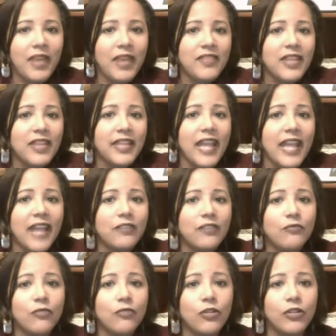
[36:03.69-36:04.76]
And then he had
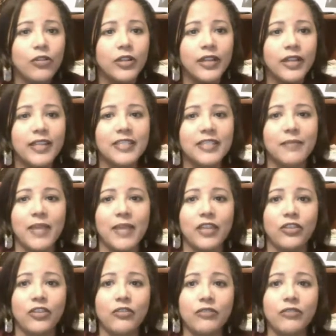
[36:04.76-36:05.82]
to work to
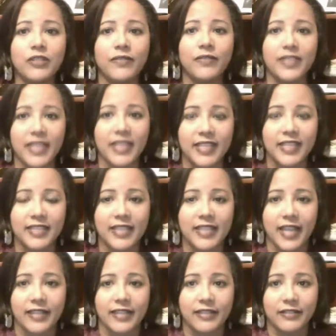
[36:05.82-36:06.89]
make use of his
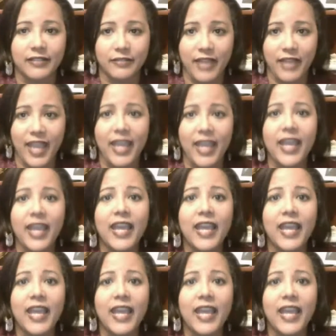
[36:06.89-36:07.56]
insight. Okay.